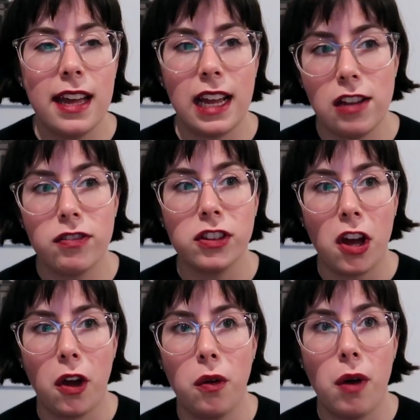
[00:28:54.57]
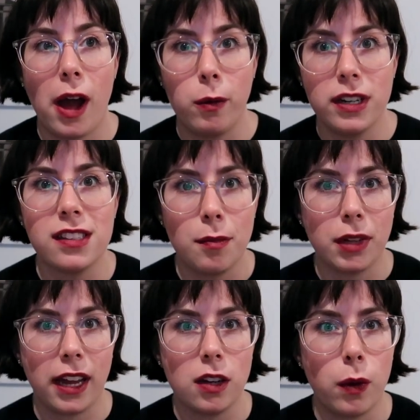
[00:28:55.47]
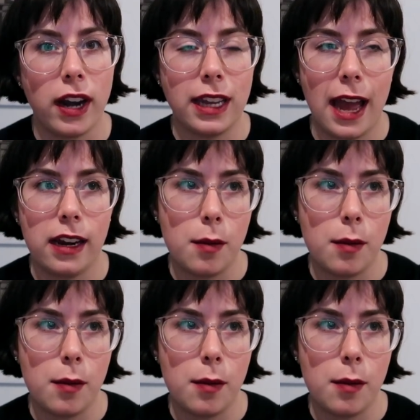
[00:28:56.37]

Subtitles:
Even though I wanted something I could wear again,